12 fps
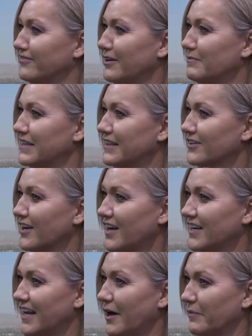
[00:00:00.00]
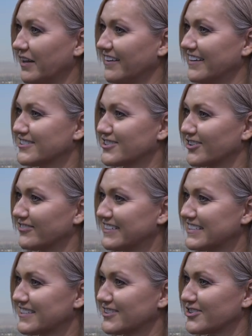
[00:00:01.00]
I mean, they're not an MLS
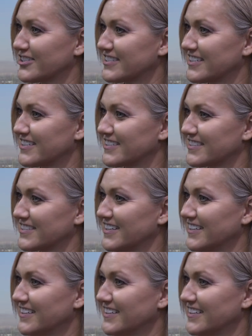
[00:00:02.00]
service. They're just this